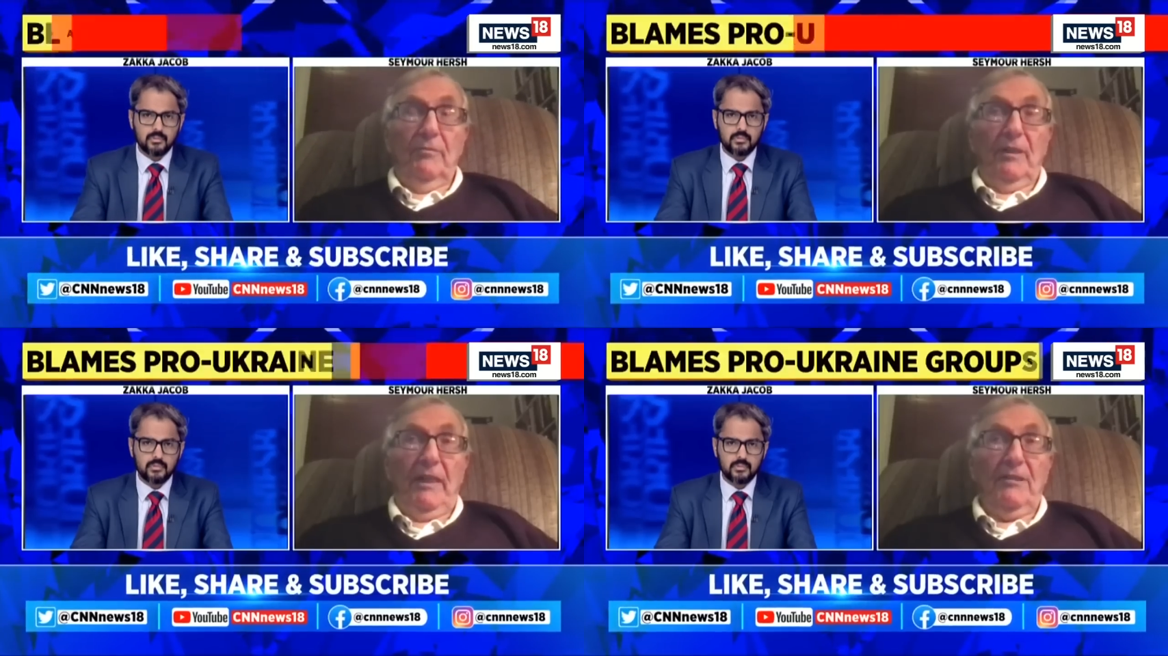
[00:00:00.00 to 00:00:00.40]

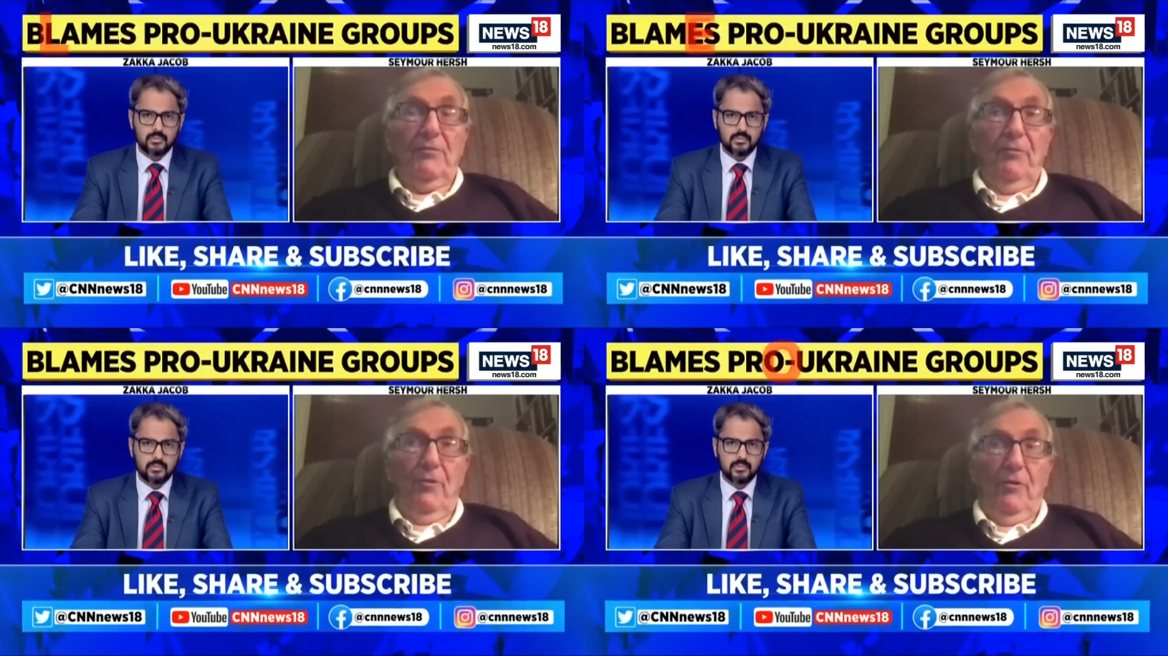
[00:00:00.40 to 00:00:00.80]

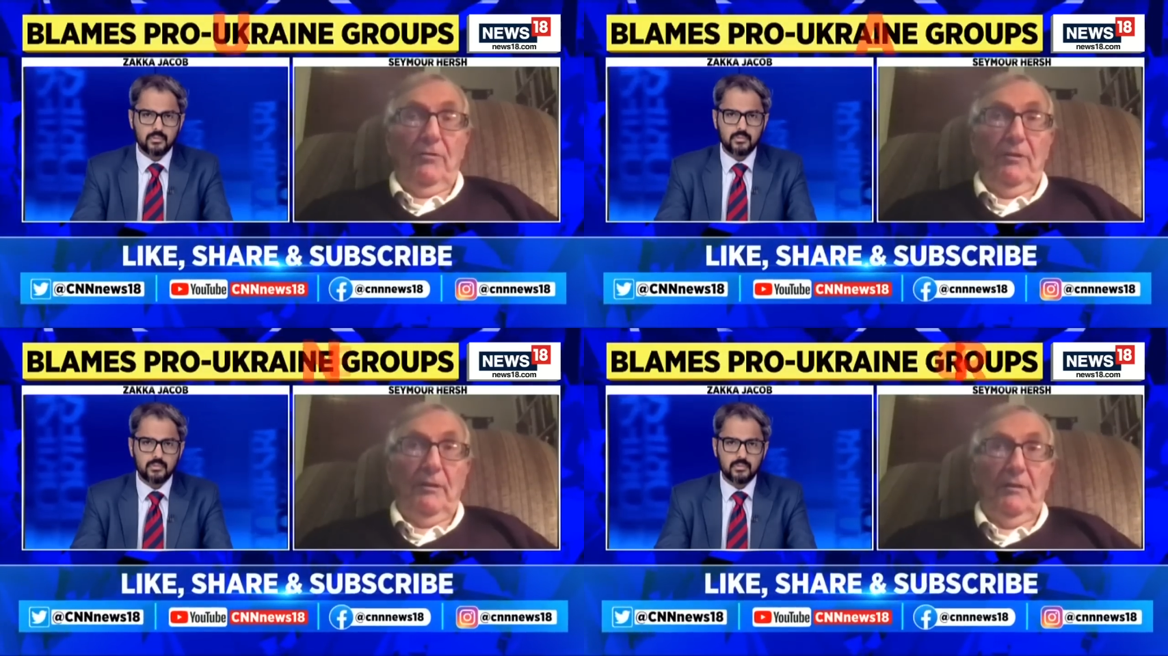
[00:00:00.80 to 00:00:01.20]
Speaker 1: last
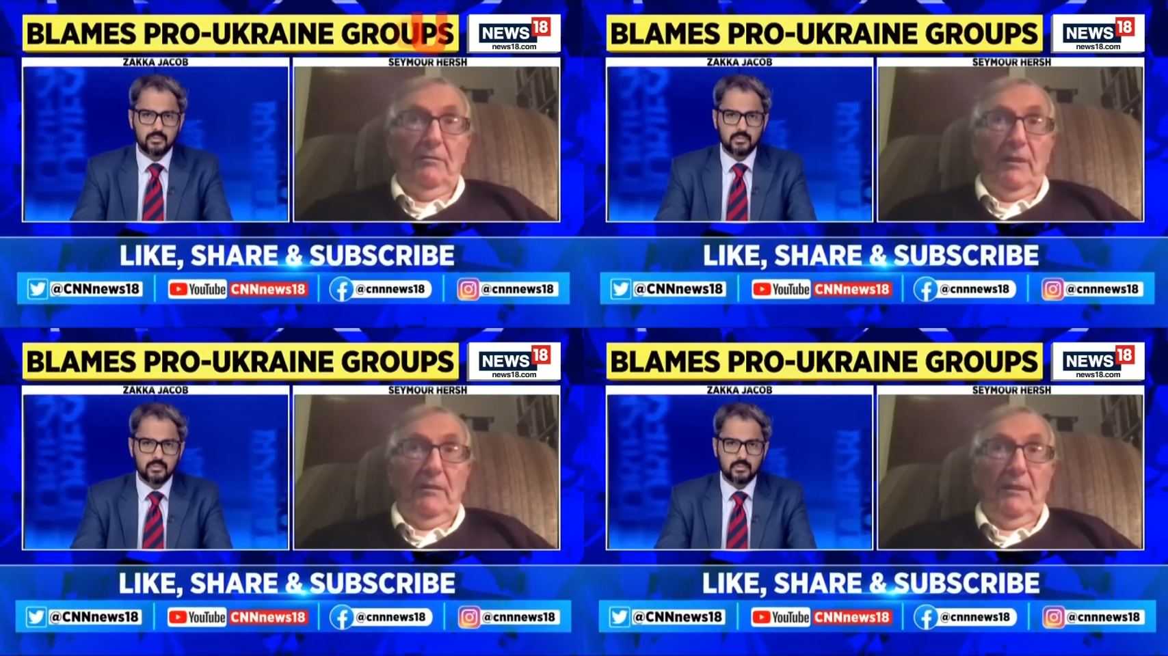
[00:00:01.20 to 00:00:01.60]
fall,
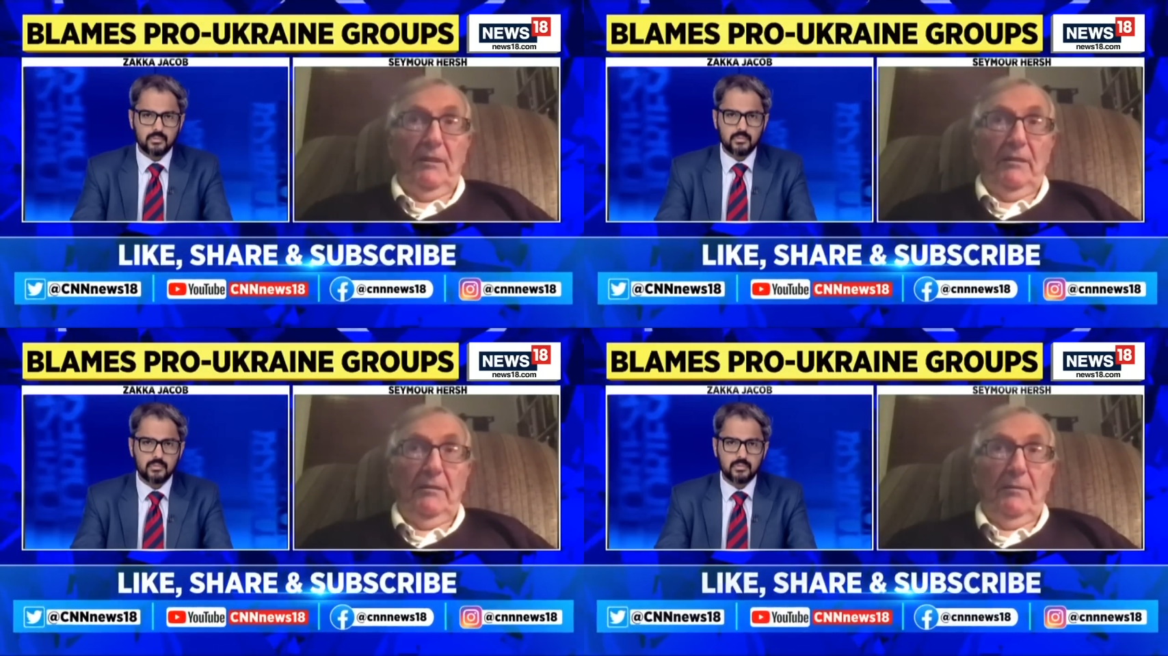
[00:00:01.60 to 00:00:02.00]
in, in
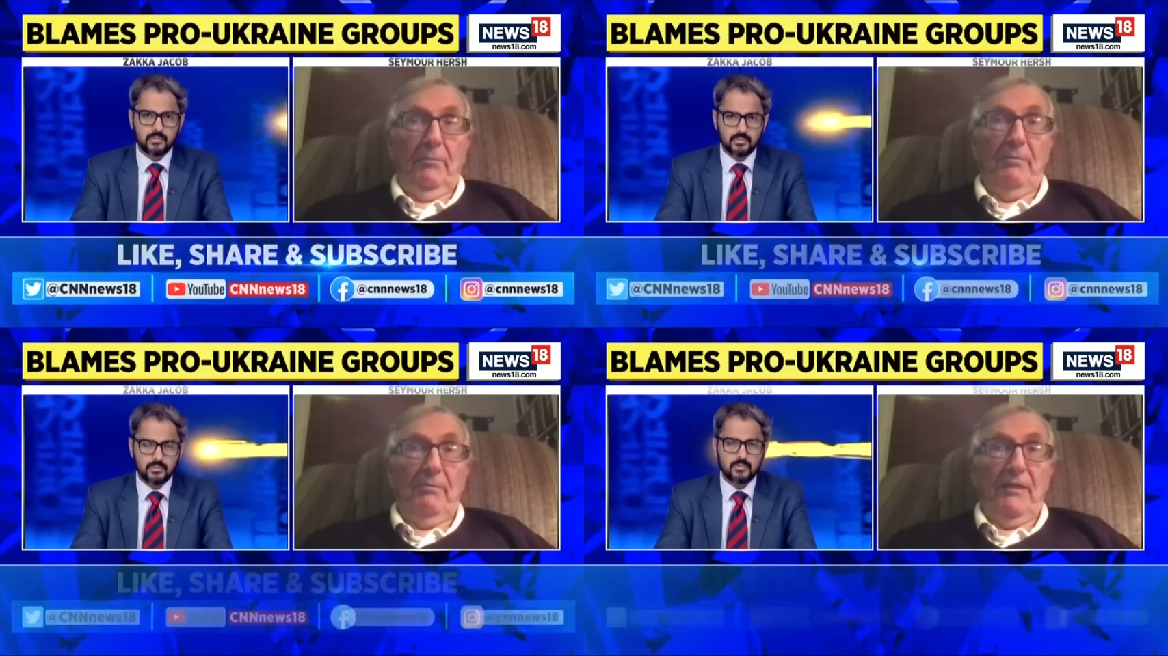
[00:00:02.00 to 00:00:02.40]
the, the
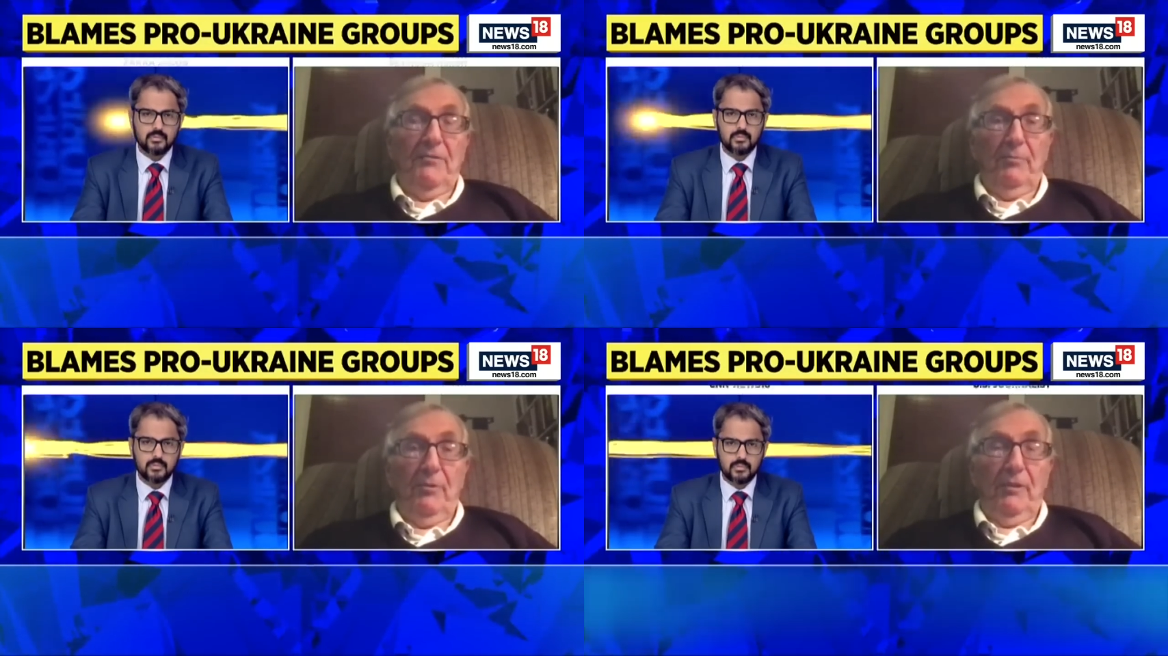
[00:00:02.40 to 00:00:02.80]

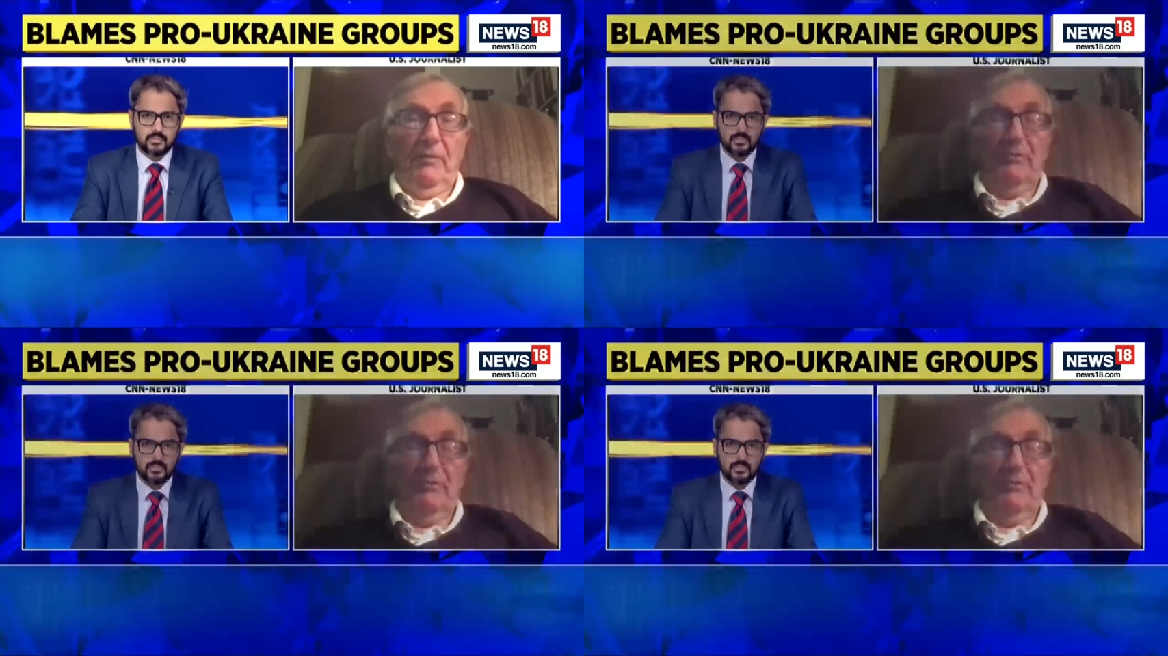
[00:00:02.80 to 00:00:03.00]
pipelines were blown